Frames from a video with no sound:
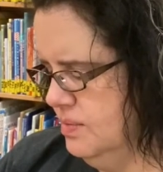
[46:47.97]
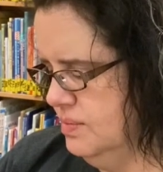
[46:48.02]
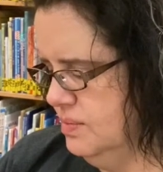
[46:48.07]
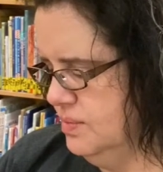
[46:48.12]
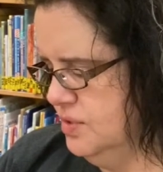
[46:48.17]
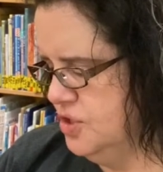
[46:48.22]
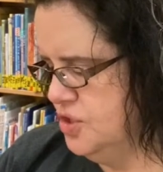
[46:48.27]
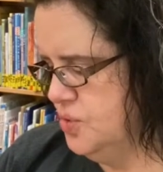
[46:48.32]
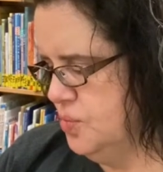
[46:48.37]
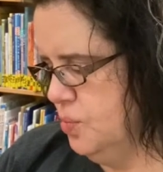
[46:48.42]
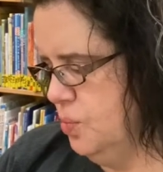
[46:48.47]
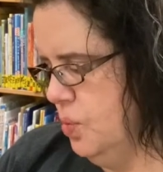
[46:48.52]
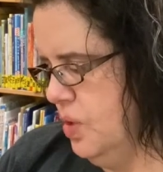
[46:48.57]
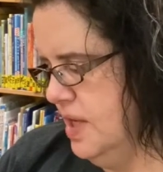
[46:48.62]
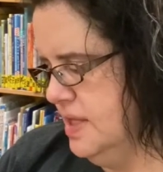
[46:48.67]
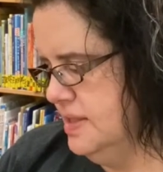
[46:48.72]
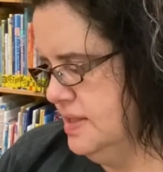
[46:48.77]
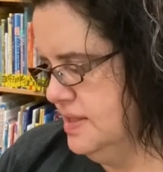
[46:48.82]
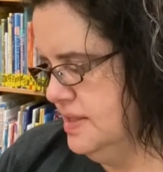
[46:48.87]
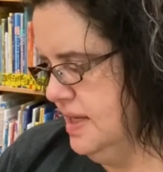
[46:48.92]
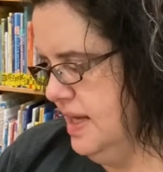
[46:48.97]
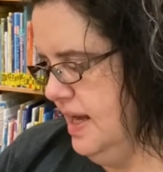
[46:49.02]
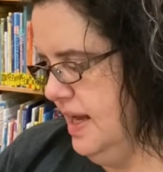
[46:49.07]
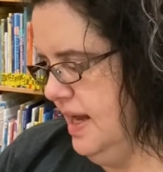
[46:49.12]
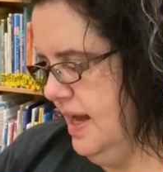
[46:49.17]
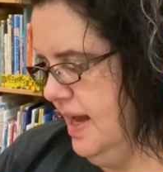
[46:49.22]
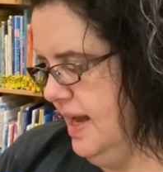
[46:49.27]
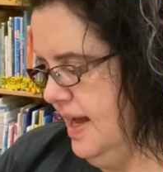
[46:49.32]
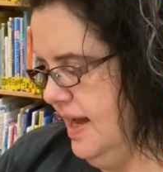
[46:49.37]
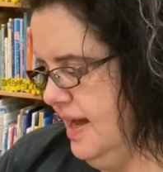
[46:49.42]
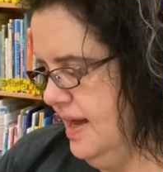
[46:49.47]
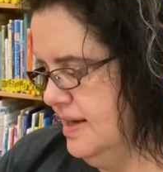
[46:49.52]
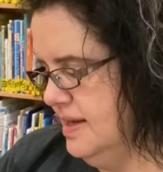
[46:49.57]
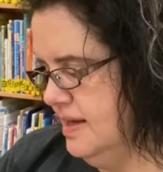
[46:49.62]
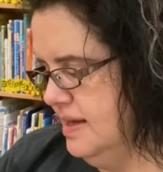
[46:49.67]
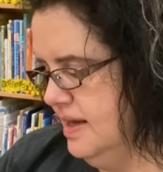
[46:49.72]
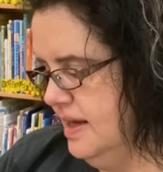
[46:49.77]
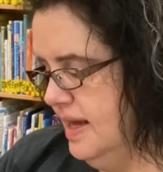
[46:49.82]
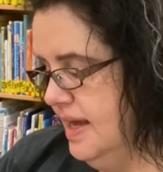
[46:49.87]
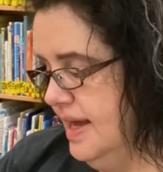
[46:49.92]
which once had
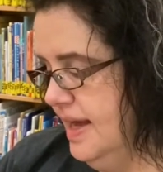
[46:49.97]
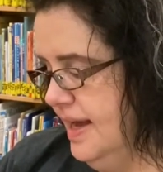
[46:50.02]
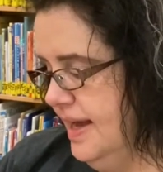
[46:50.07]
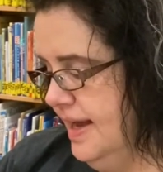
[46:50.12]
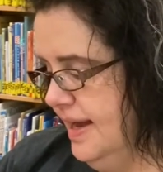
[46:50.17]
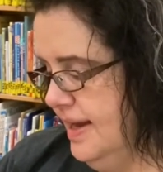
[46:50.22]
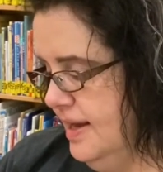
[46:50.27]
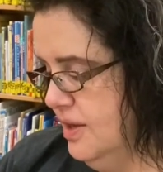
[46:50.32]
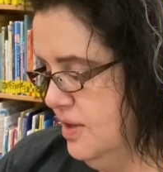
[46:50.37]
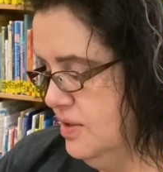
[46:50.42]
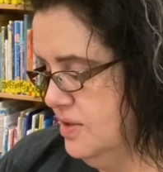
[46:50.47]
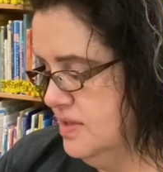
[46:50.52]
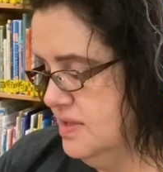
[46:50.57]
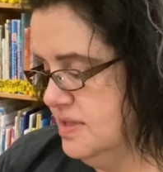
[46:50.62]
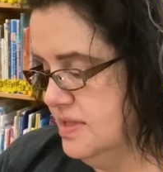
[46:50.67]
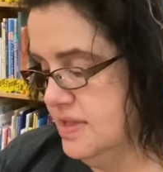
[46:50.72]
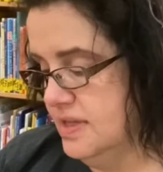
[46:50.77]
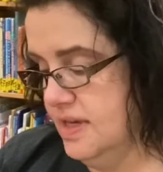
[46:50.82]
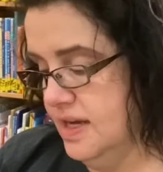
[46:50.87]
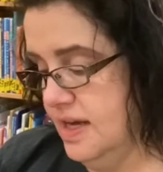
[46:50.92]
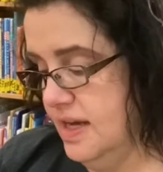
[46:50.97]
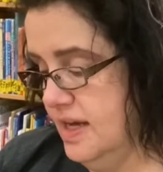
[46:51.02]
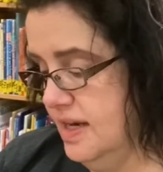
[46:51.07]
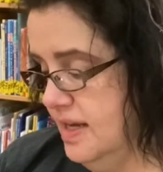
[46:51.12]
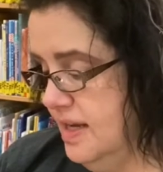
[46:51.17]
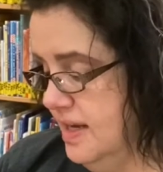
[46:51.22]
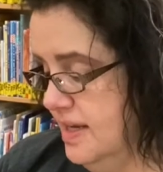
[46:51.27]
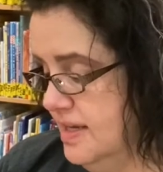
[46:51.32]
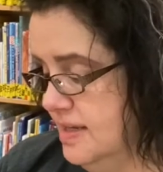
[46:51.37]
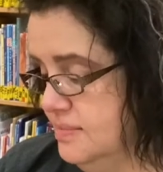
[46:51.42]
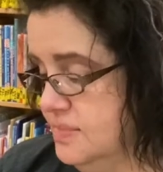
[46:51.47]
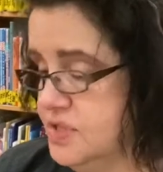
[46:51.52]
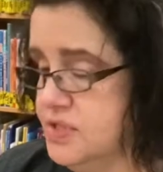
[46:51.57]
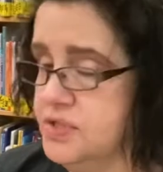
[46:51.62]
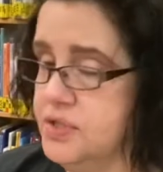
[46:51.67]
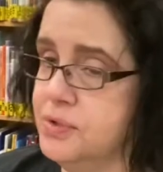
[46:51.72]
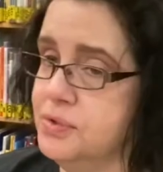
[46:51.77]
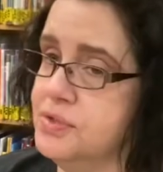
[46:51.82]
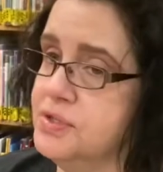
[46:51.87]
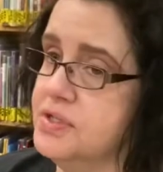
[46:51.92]
held, and I am
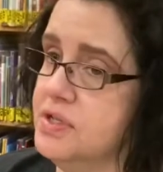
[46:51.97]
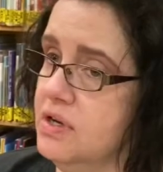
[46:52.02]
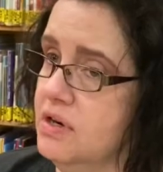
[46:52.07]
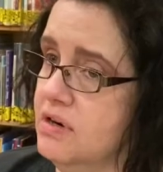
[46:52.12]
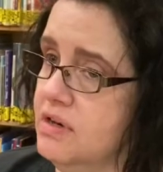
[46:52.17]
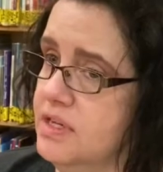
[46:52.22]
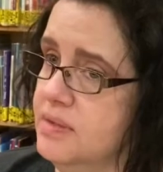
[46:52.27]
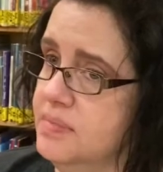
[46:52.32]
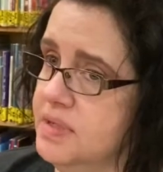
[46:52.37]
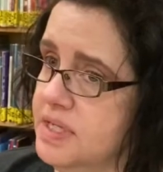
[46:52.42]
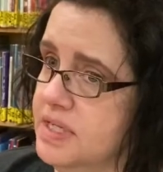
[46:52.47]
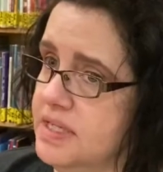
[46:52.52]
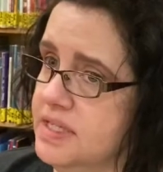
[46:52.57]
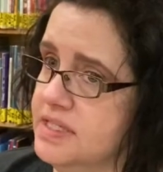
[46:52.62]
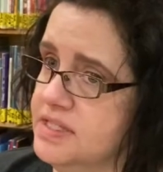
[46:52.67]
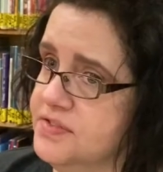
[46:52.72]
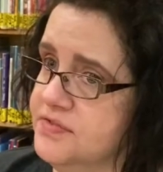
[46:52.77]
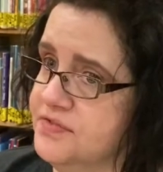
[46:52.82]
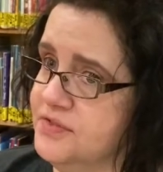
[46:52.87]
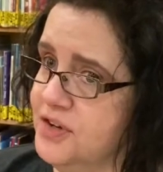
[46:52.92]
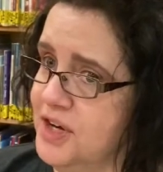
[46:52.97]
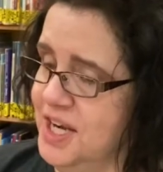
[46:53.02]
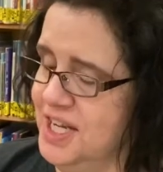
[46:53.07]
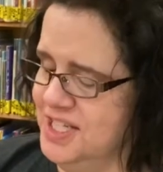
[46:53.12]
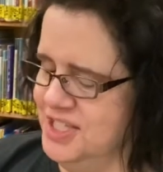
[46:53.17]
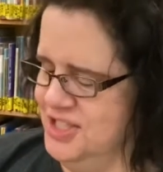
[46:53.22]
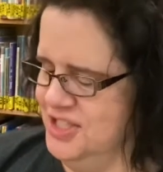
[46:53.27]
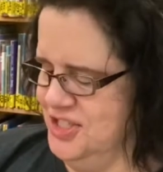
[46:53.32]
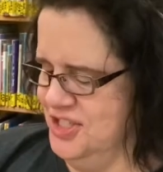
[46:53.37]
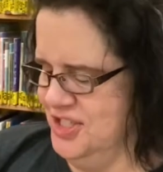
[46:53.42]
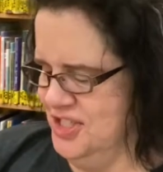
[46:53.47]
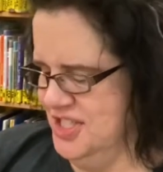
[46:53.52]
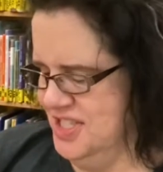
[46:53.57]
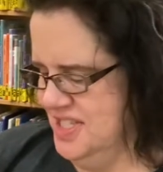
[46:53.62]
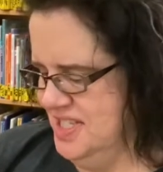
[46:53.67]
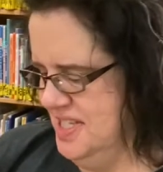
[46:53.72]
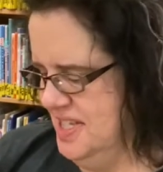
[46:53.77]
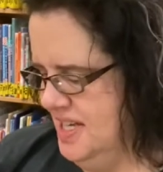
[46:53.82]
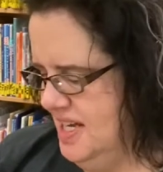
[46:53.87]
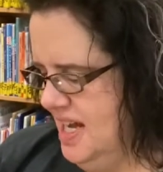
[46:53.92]
so sorry, but it's French,
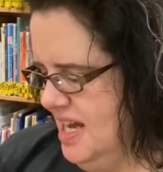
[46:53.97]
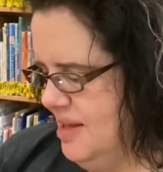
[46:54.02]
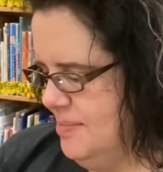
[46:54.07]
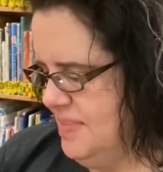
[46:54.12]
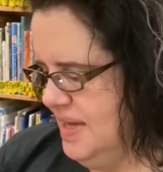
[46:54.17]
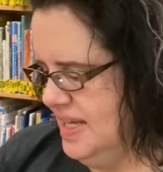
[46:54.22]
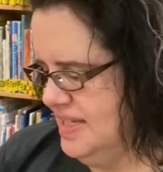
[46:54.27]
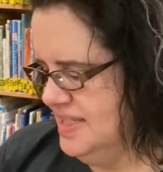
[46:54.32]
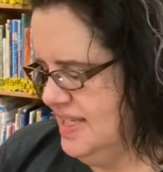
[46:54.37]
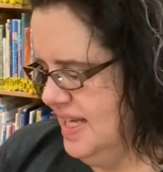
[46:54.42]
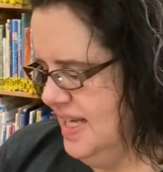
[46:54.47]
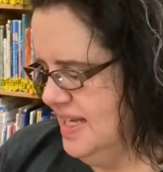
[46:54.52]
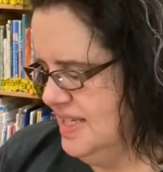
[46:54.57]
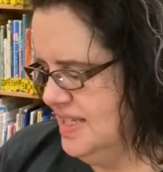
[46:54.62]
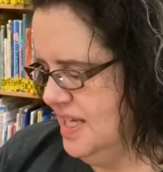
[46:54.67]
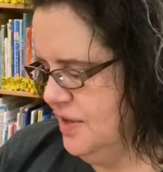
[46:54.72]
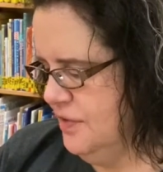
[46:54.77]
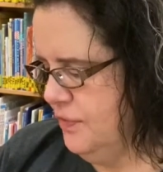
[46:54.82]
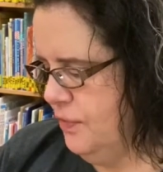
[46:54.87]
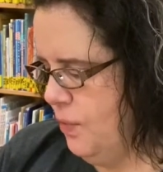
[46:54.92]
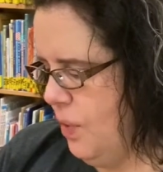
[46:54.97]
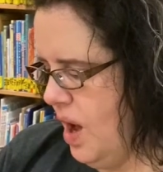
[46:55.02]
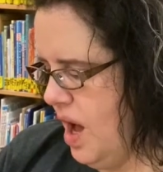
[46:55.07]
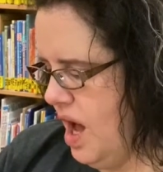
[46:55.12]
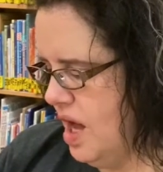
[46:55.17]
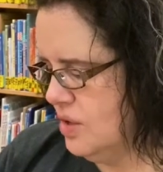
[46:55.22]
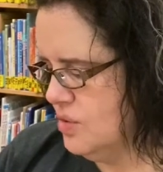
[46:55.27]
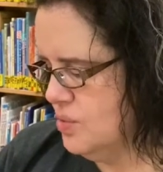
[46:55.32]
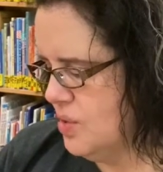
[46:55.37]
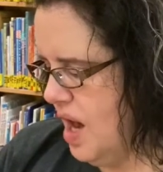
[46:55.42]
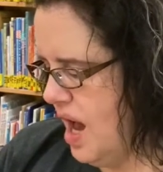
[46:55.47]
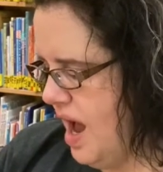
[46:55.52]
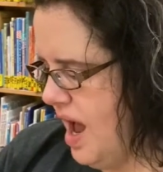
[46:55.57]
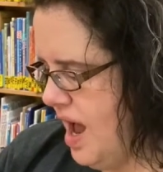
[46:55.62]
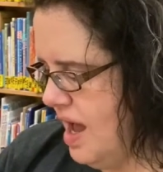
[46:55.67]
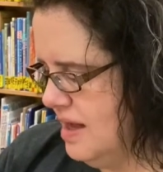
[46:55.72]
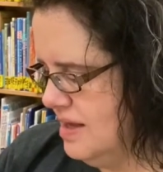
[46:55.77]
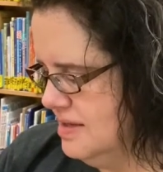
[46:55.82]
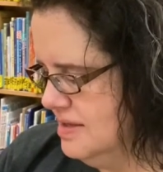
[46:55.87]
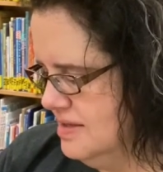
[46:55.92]
pate de foie gras,
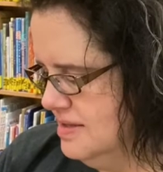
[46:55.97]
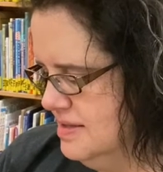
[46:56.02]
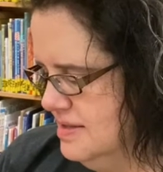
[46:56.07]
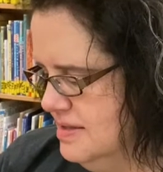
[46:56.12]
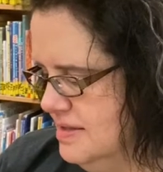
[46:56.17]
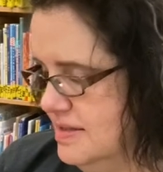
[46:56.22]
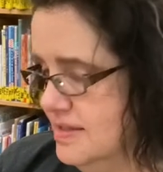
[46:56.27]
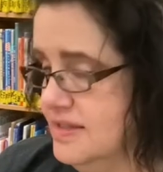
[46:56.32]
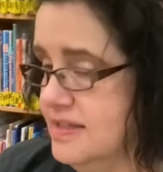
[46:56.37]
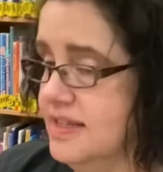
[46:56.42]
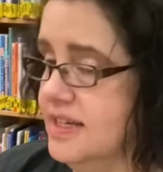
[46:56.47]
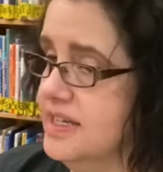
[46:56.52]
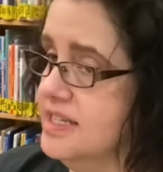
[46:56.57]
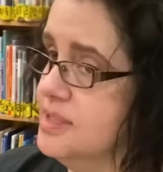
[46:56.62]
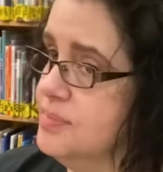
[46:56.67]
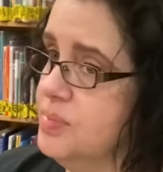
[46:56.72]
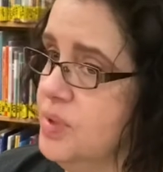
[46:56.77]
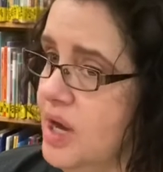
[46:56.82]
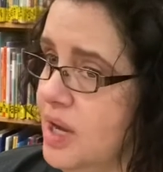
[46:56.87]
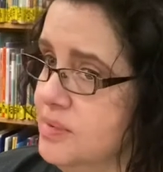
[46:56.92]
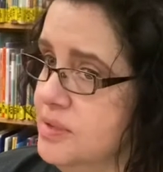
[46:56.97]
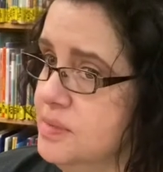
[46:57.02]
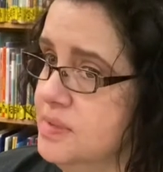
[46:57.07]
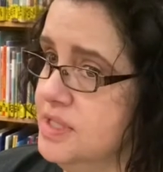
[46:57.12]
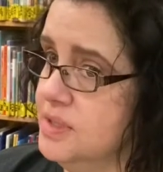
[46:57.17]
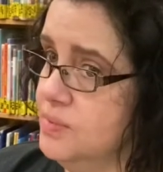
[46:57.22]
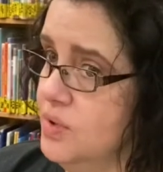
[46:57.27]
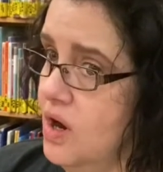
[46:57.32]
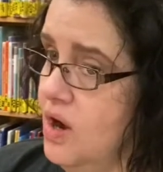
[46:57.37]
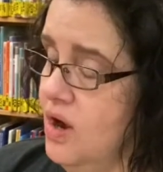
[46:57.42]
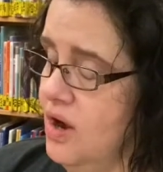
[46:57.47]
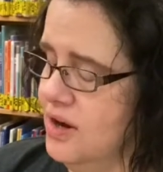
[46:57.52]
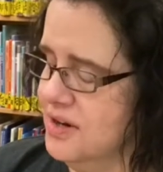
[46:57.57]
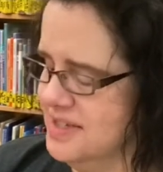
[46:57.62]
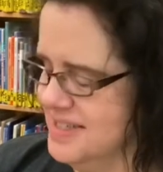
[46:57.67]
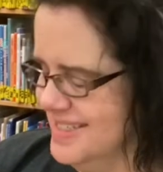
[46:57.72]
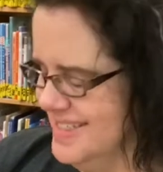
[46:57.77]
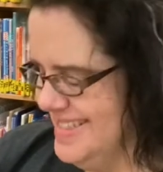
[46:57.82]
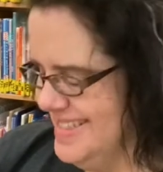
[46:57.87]
that's probably wrong.